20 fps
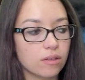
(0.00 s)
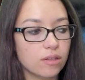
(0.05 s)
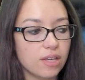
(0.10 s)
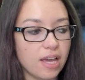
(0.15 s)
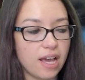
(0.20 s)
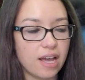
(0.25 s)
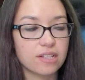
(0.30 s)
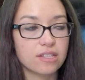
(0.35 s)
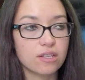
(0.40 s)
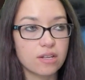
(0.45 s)

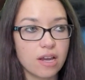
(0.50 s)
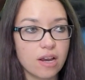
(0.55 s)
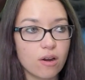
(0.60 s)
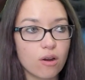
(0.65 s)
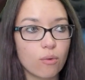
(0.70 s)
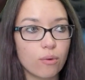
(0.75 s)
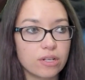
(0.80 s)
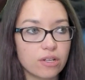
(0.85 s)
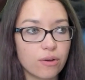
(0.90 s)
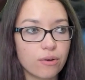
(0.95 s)
Yeah, it's a narrow
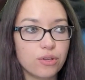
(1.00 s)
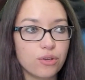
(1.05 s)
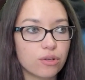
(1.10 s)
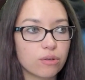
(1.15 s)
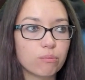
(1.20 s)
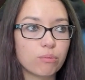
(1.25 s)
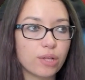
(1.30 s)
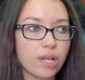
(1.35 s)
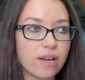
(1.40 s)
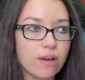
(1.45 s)
window, and you
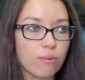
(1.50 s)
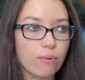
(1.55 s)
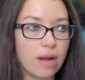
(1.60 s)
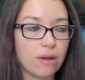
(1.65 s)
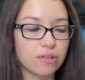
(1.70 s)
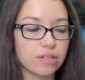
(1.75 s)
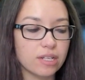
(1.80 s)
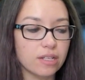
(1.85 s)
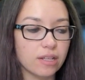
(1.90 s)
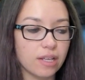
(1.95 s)
can play
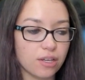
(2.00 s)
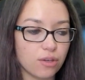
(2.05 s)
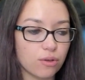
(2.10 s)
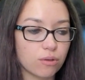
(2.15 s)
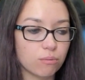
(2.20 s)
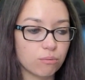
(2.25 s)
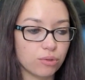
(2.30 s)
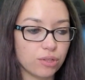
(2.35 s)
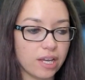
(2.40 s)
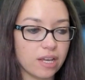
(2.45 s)
around it. Like, you
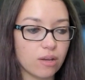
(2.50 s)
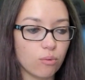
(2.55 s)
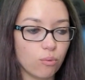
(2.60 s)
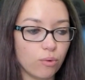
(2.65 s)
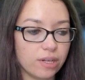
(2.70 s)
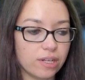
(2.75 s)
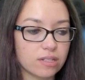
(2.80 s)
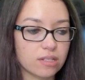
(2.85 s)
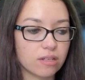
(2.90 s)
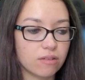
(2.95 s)
can play it
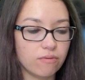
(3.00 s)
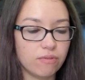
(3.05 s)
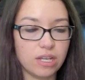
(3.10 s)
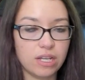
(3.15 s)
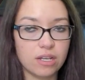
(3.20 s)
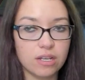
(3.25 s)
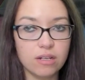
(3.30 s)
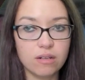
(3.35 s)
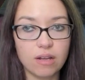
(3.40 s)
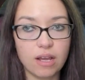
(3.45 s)
when it's
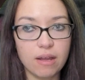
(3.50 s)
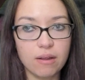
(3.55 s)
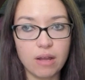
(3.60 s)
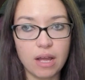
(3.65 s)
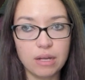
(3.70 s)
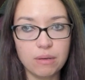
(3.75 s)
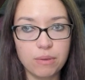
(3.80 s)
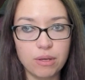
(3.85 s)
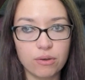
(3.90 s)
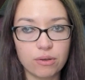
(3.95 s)
convenient.
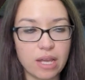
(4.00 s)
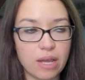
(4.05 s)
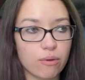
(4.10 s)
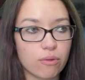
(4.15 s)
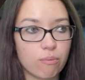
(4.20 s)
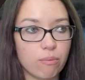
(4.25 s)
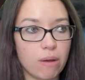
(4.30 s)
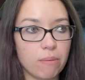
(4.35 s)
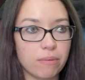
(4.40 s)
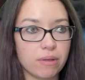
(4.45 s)
I'd be okay
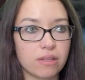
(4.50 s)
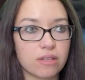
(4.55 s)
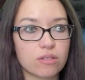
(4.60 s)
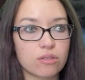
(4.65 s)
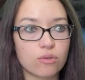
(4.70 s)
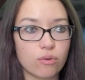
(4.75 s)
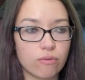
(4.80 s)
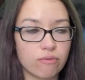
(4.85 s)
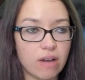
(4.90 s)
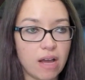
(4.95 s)
with bumping this
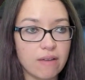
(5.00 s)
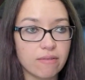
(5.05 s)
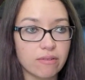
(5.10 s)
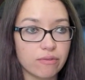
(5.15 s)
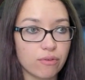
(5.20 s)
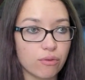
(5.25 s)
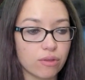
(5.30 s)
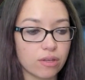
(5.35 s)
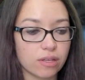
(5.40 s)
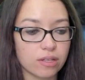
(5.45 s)
to a 5
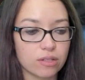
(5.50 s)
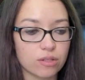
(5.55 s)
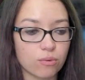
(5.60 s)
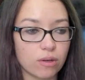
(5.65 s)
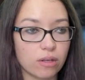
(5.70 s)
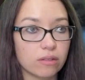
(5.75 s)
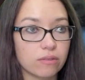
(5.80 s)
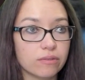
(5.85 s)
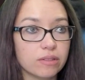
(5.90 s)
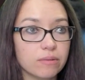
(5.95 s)
if you think it's
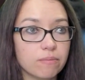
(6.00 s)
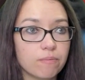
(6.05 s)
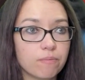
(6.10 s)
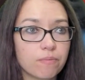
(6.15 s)
relevant.